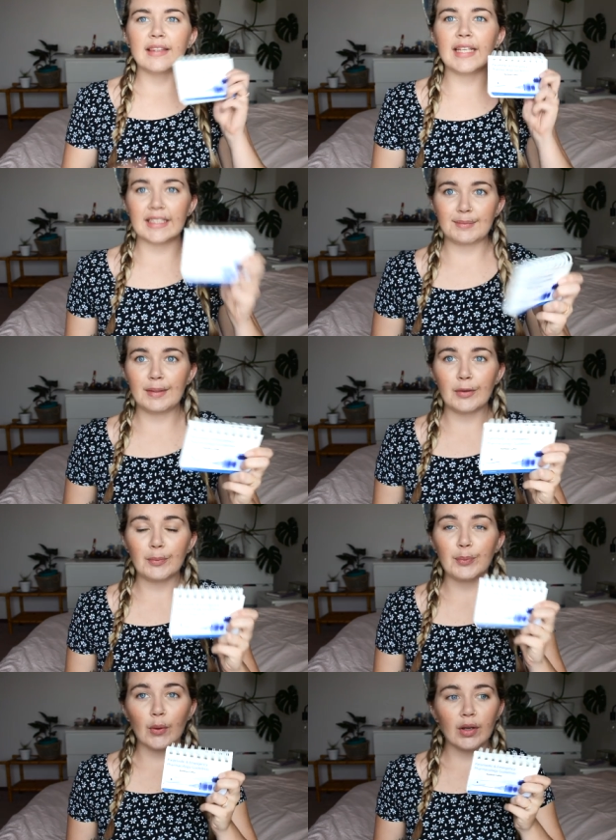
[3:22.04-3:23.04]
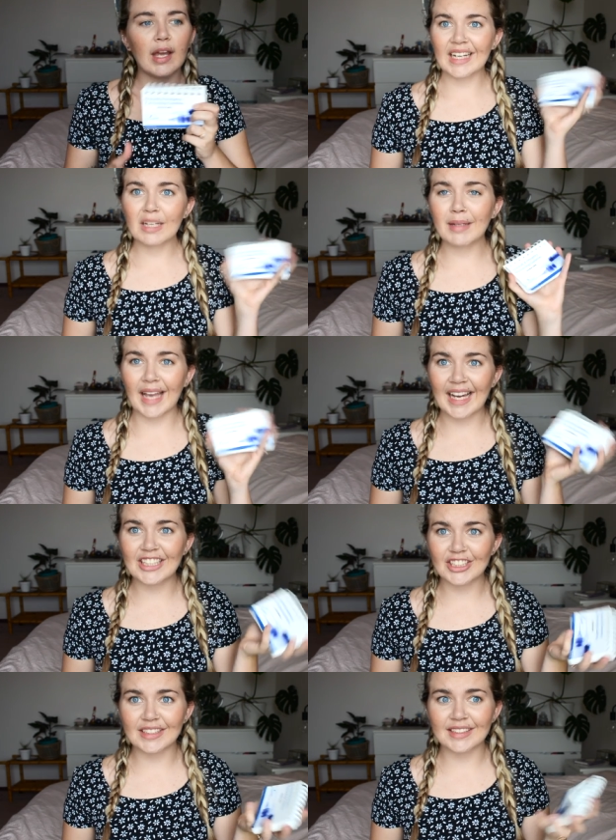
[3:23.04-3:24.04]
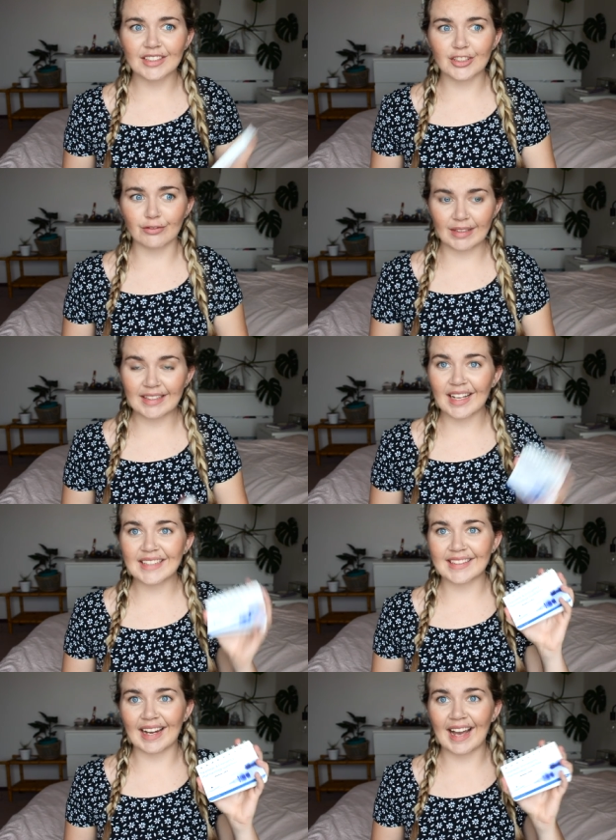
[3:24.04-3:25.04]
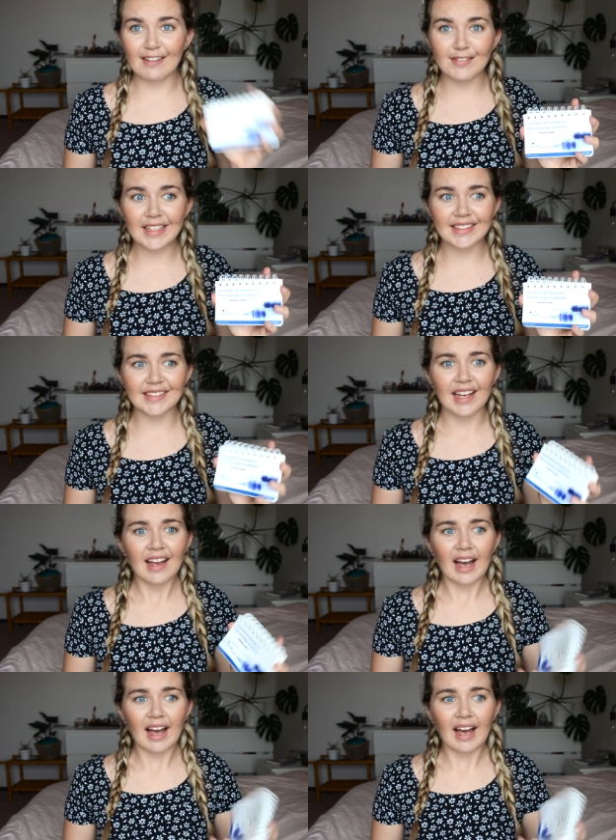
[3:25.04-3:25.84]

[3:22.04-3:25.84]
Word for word: this little book. It's taken me ages to realise that I have this.